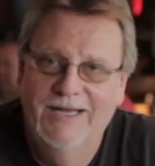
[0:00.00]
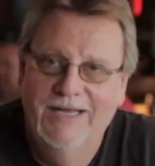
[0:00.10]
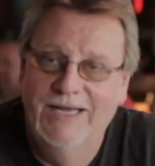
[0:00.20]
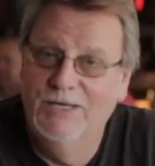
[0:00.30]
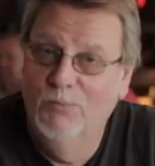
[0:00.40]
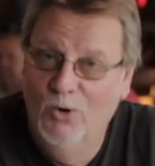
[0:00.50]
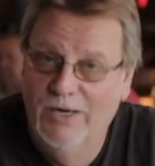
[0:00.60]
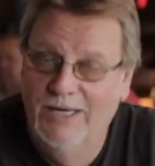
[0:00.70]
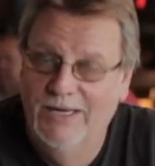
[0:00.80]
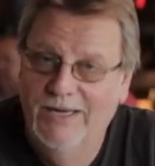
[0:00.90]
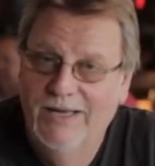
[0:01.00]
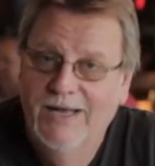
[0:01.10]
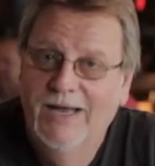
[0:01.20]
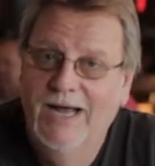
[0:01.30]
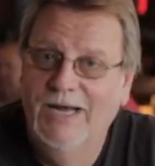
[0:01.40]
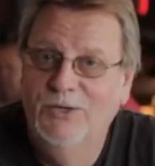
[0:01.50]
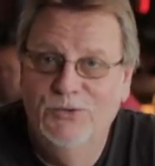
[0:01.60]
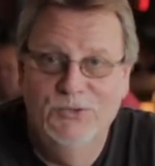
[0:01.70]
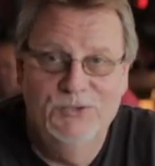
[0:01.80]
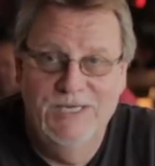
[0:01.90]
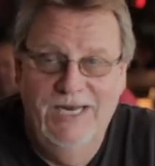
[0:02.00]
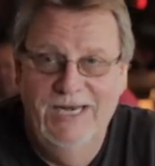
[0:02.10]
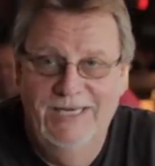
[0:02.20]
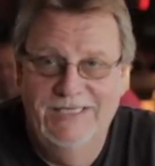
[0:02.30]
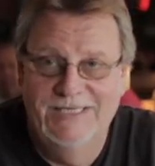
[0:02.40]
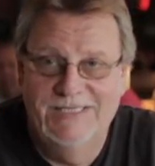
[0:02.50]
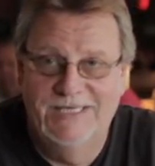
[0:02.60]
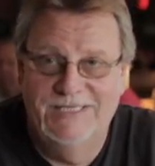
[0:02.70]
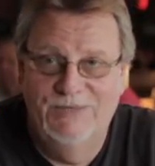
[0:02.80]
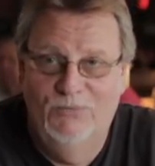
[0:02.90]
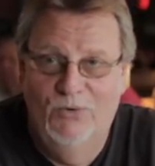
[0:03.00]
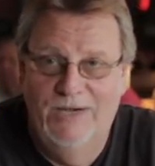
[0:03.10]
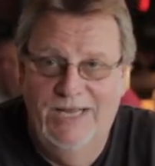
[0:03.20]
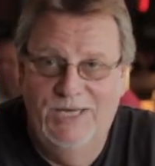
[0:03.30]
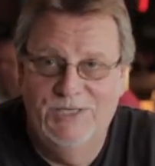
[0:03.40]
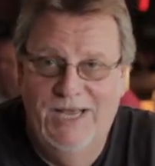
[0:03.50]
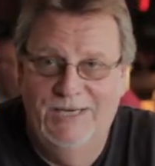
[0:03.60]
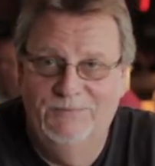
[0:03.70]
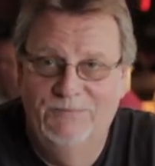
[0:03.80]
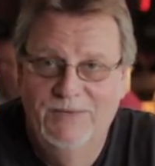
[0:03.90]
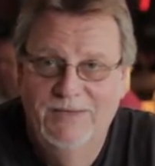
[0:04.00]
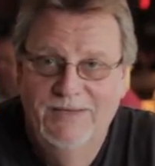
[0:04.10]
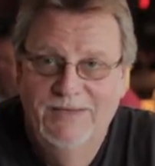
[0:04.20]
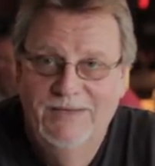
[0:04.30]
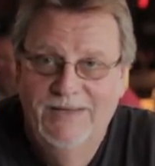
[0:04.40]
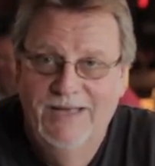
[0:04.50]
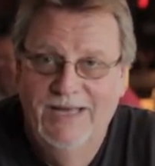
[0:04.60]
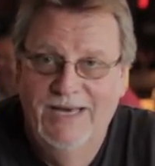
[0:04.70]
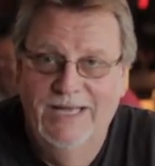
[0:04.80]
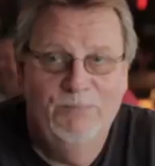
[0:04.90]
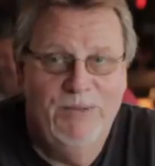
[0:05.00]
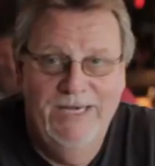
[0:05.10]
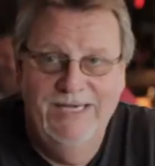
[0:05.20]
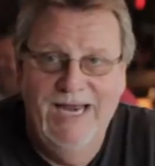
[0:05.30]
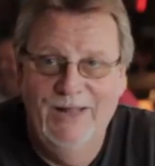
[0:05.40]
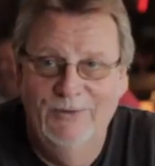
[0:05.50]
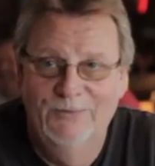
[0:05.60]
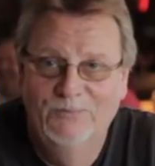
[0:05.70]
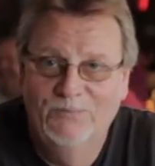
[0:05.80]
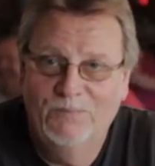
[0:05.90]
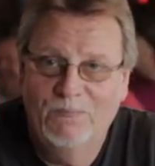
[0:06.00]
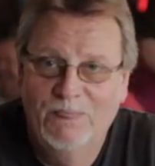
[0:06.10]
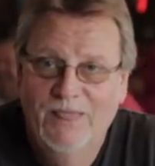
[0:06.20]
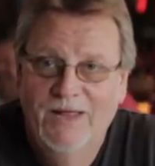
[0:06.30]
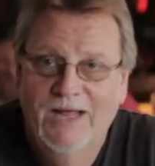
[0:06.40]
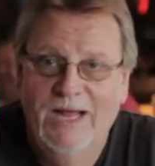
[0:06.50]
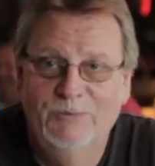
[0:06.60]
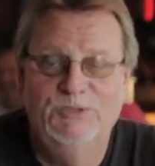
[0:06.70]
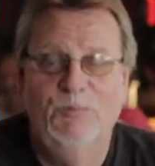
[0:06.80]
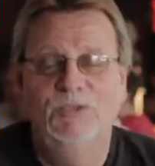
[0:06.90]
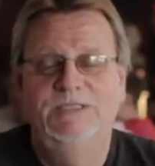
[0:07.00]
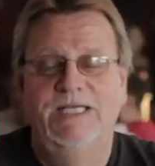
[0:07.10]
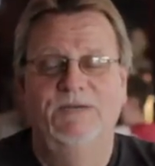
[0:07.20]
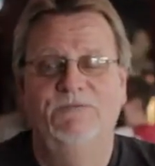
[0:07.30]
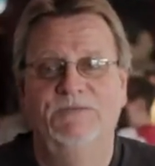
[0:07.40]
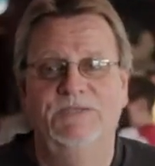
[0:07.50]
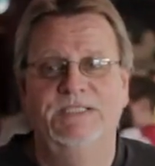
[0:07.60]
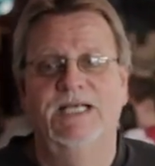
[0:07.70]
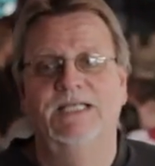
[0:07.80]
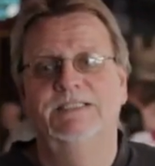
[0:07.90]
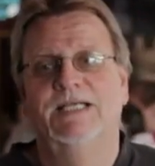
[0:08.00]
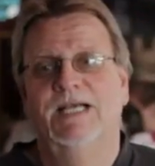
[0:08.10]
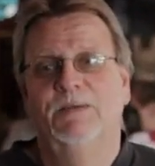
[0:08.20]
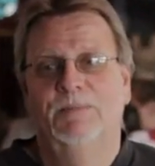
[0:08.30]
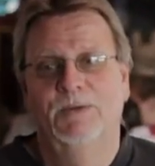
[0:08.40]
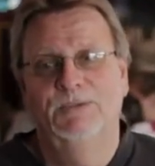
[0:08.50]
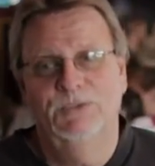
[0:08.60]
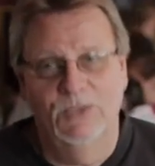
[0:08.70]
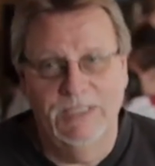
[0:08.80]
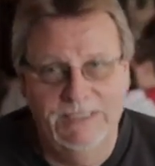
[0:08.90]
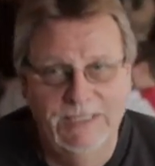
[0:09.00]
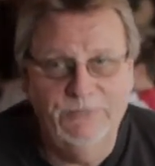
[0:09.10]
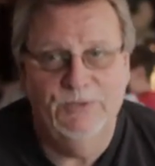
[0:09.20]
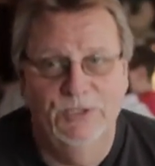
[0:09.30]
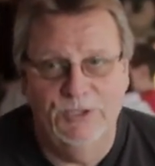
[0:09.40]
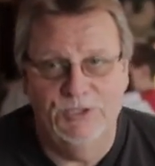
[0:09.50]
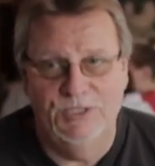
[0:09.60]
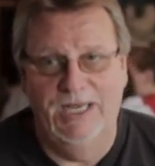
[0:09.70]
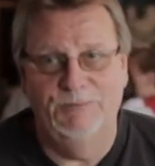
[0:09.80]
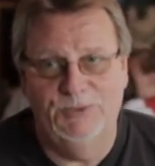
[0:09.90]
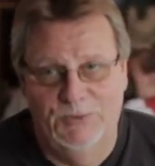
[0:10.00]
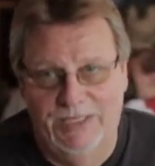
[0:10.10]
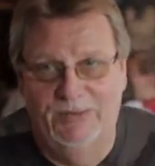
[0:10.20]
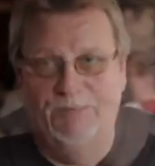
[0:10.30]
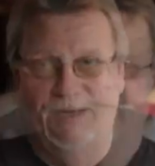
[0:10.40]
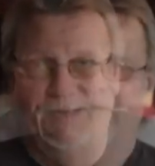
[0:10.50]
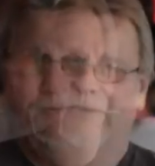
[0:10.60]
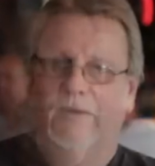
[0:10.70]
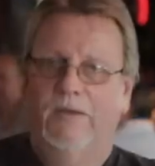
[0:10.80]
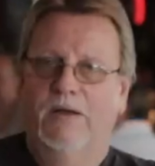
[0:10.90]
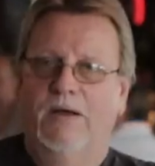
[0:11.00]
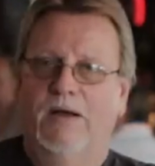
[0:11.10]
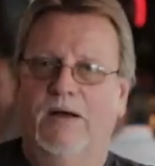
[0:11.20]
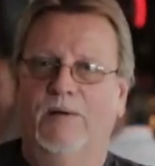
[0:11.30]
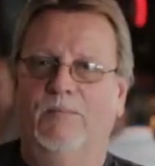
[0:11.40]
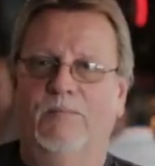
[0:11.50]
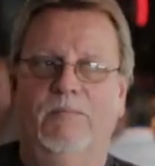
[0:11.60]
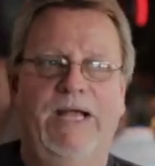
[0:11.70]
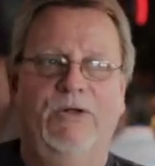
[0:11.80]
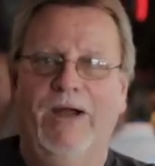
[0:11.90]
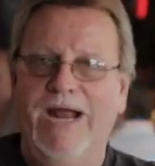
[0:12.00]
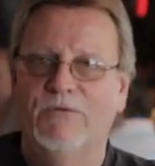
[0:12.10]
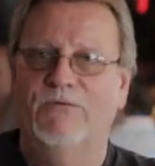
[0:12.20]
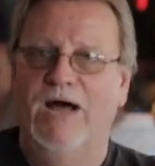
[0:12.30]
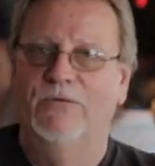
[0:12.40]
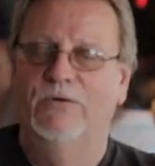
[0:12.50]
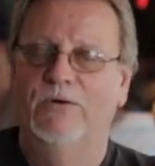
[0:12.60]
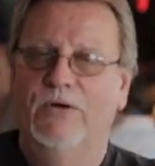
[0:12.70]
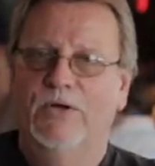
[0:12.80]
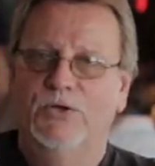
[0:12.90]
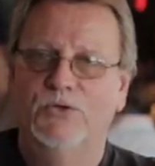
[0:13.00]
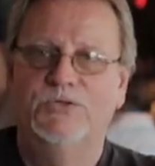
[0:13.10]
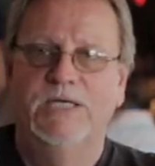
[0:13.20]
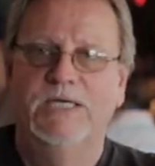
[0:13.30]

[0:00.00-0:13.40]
in the morning on New Year's Day 1964 at age 9. And I got paid $1. I was supposed to get 50 cents, but I was told I did a real good job, so I got $1. My grandfather used to